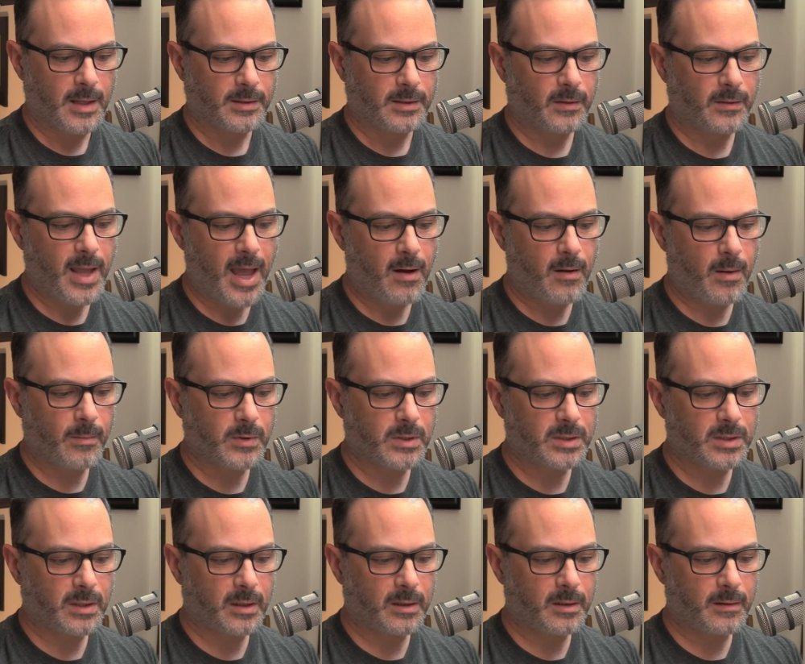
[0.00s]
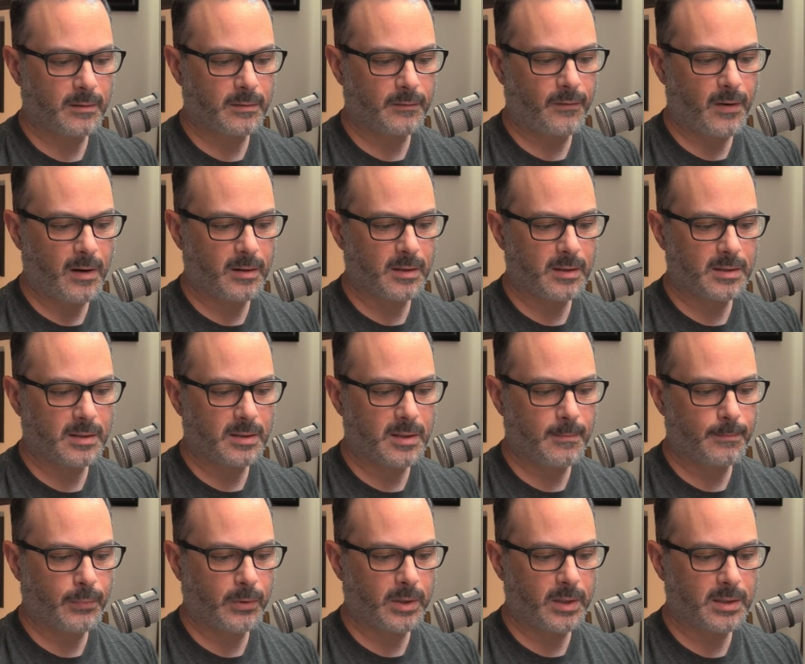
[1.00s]
So now I'm just going to very
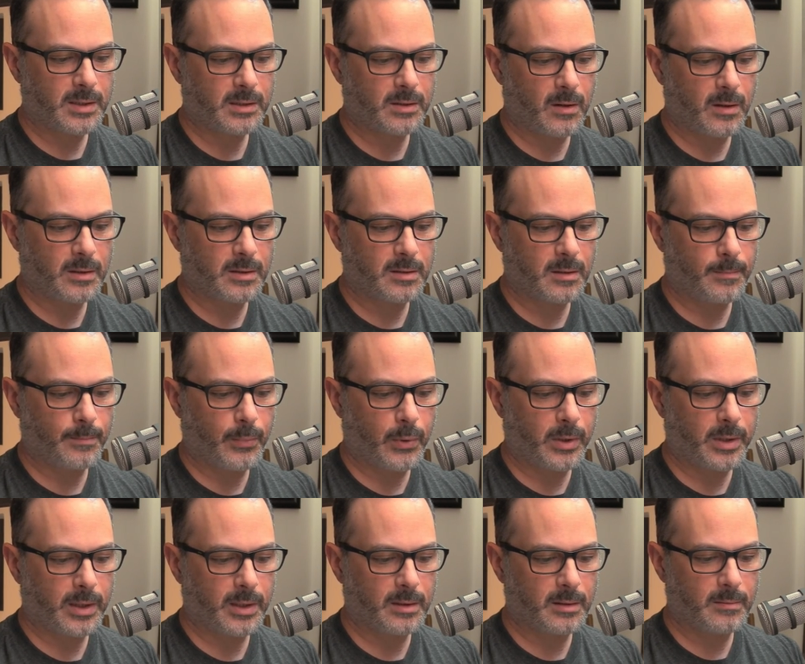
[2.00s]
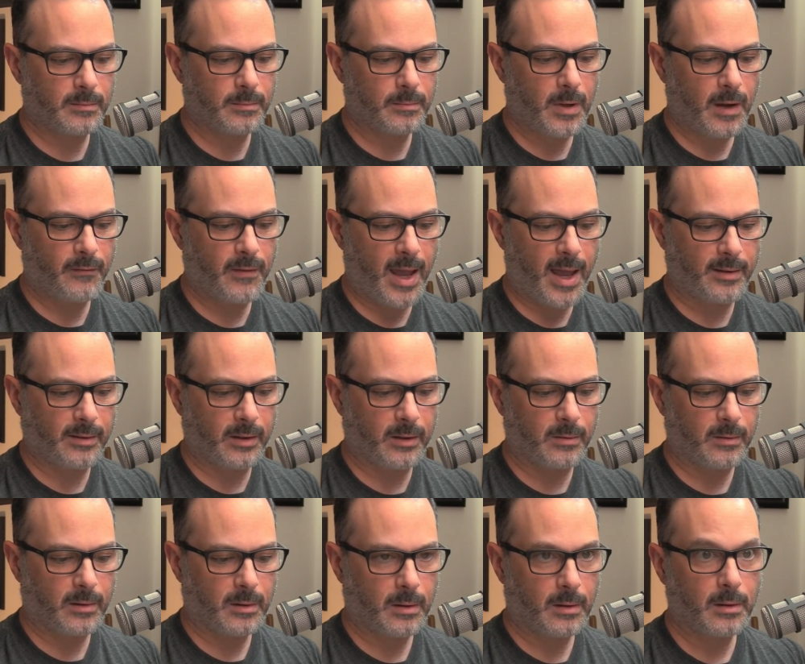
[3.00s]
simply start to put in my value.